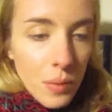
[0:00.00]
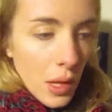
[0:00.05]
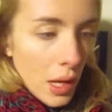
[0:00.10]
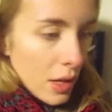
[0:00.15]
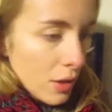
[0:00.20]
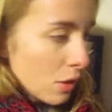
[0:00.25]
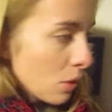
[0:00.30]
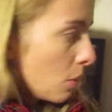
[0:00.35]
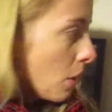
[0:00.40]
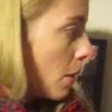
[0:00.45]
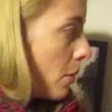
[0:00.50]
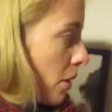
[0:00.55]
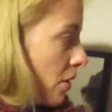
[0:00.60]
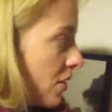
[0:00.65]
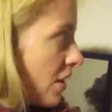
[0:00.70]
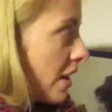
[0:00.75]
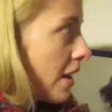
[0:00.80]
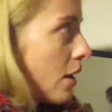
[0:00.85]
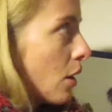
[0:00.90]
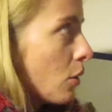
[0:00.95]
I don't know why I'm
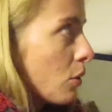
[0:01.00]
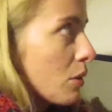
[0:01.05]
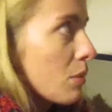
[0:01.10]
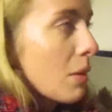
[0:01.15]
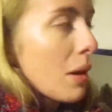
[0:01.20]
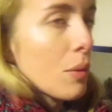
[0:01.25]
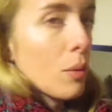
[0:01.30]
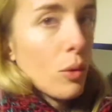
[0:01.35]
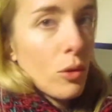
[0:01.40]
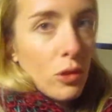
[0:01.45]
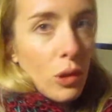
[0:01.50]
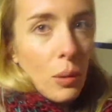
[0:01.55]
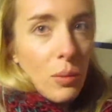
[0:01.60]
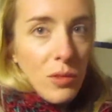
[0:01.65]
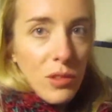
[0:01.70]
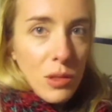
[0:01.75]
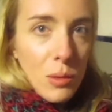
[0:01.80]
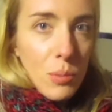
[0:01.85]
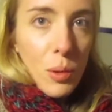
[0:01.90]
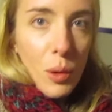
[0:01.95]
over here holding my wardrobe
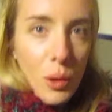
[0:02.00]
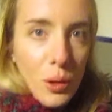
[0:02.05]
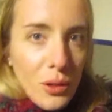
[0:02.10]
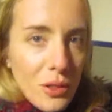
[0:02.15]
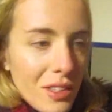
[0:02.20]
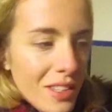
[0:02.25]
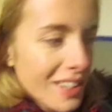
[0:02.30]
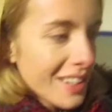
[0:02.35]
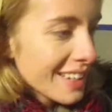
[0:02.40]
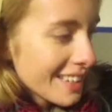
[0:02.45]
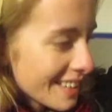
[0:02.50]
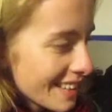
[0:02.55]
for support.